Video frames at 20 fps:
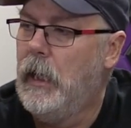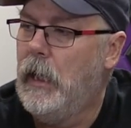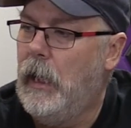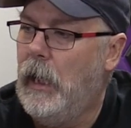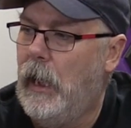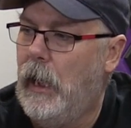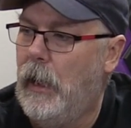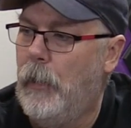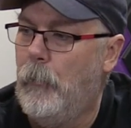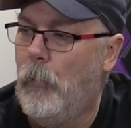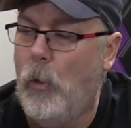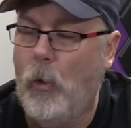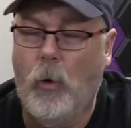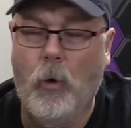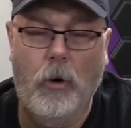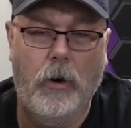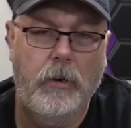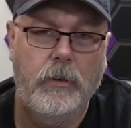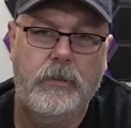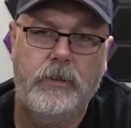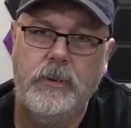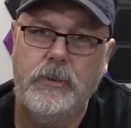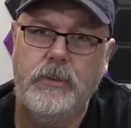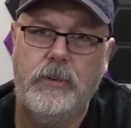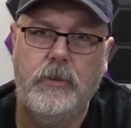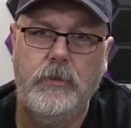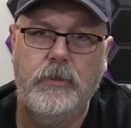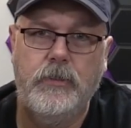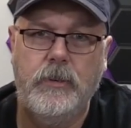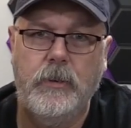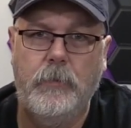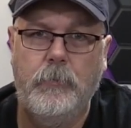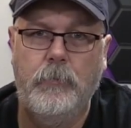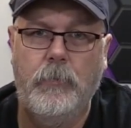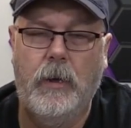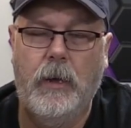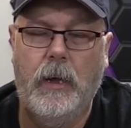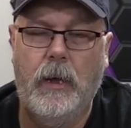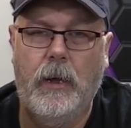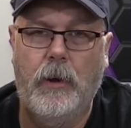um, or just do
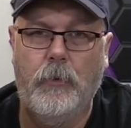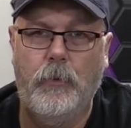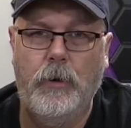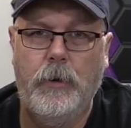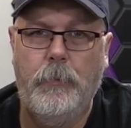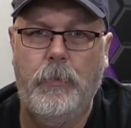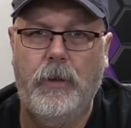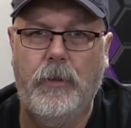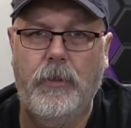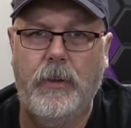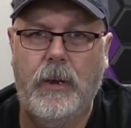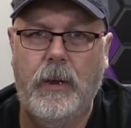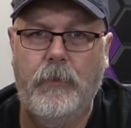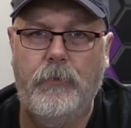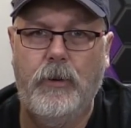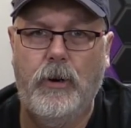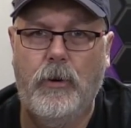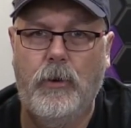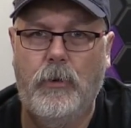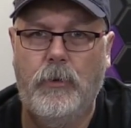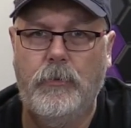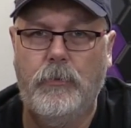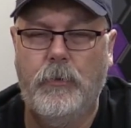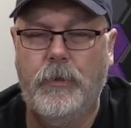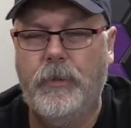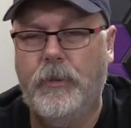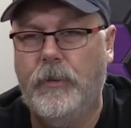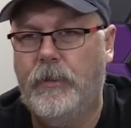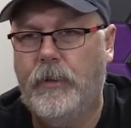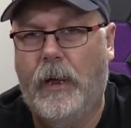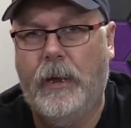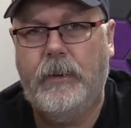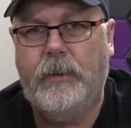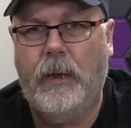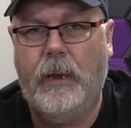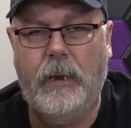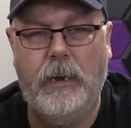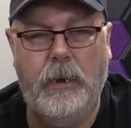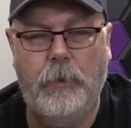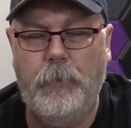some uh, rebuilding of your own with a
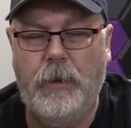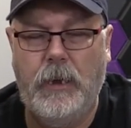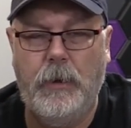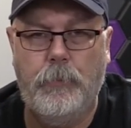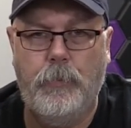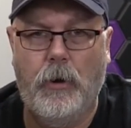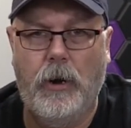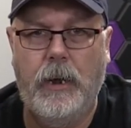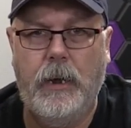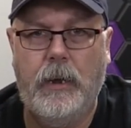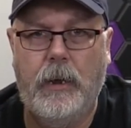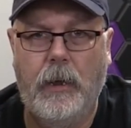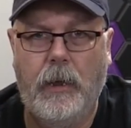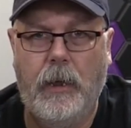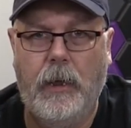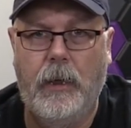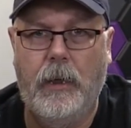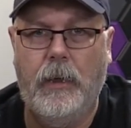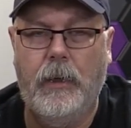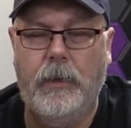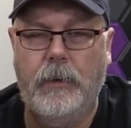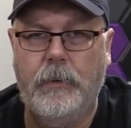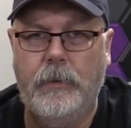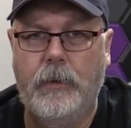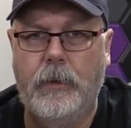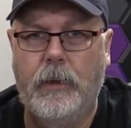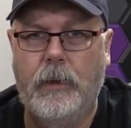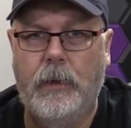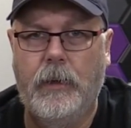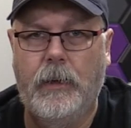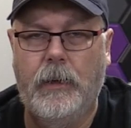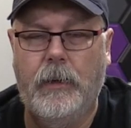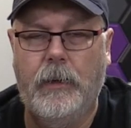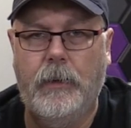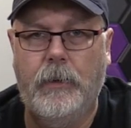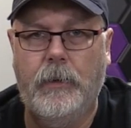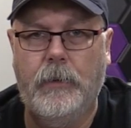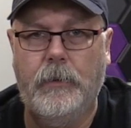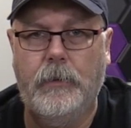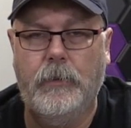titanium heat break and
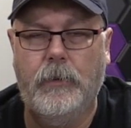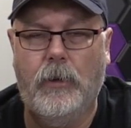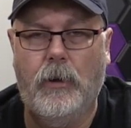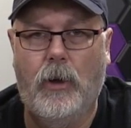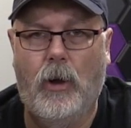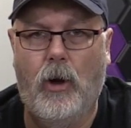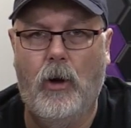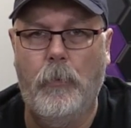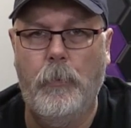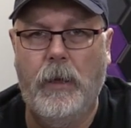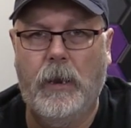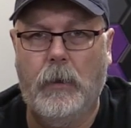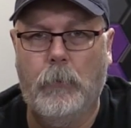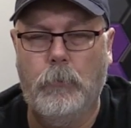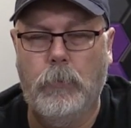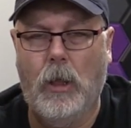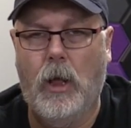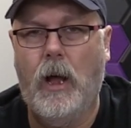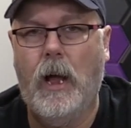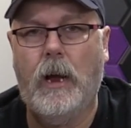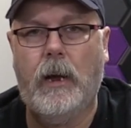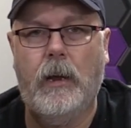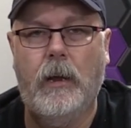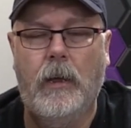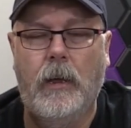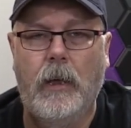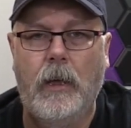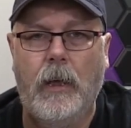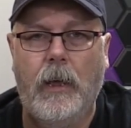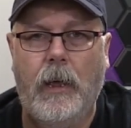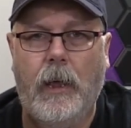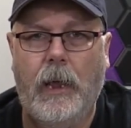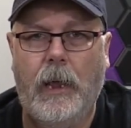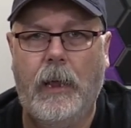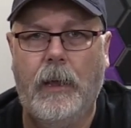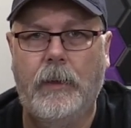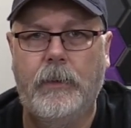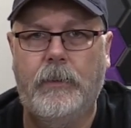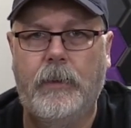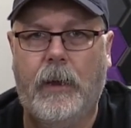uh, all metal block
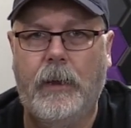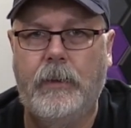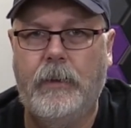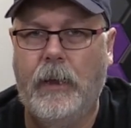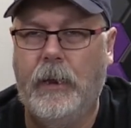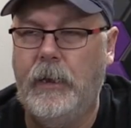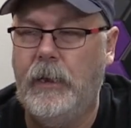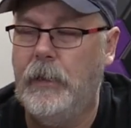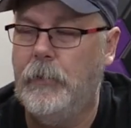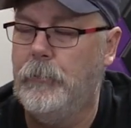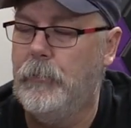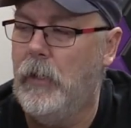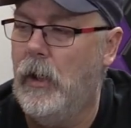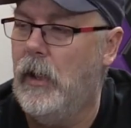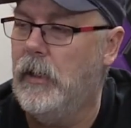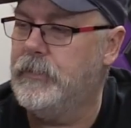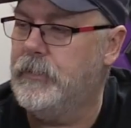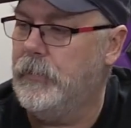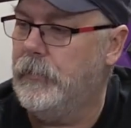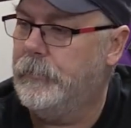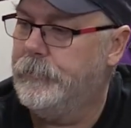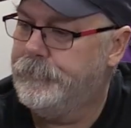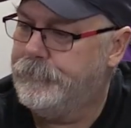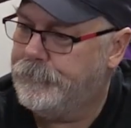and titanium nozzle.